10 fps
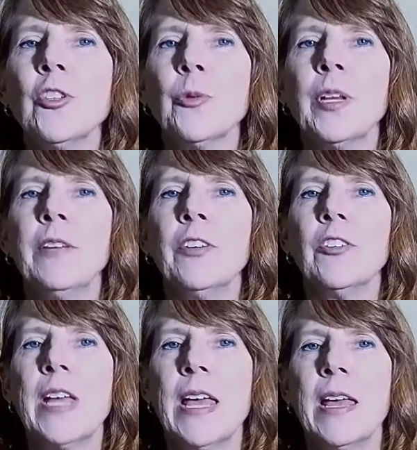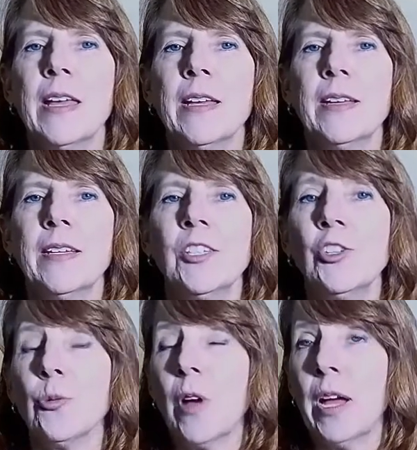thrill of your day is
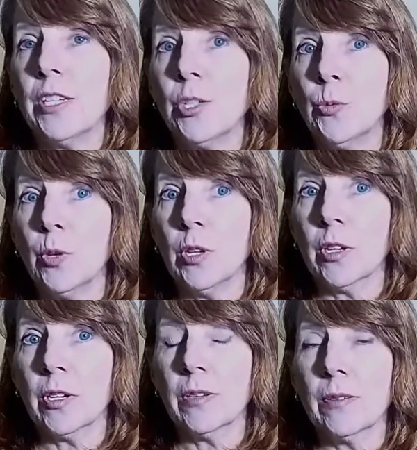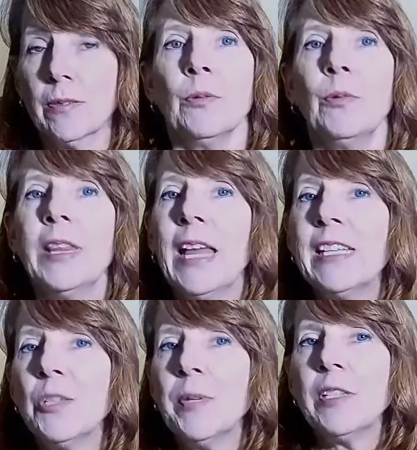your ride to work? With
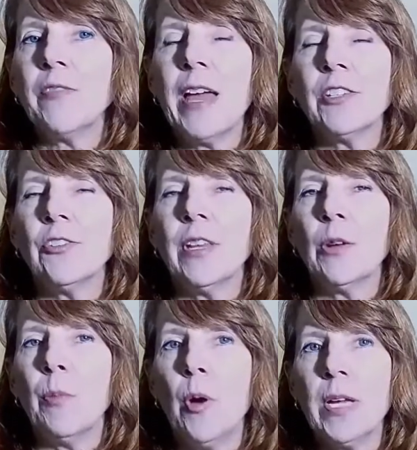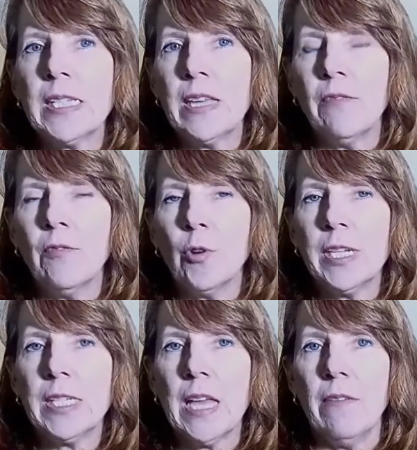land speeds faster than a Boeing
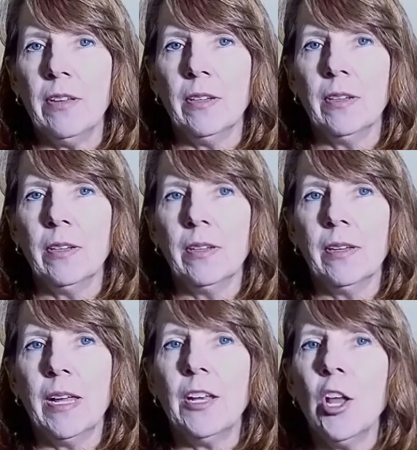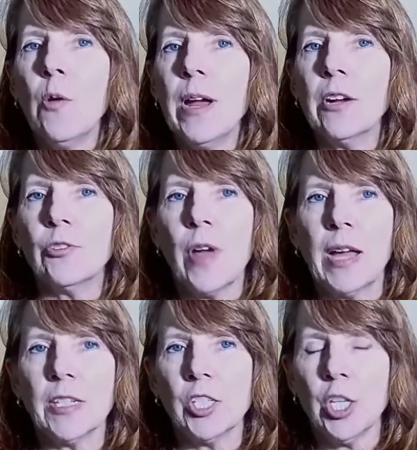747 and no air
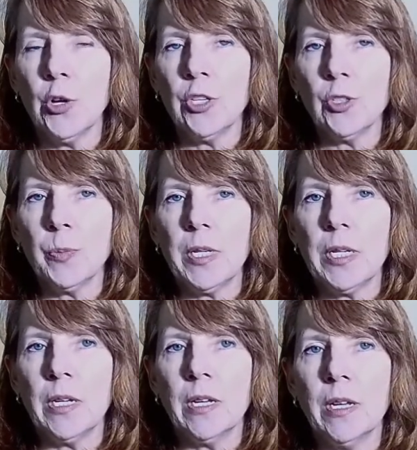drag to slow your speed,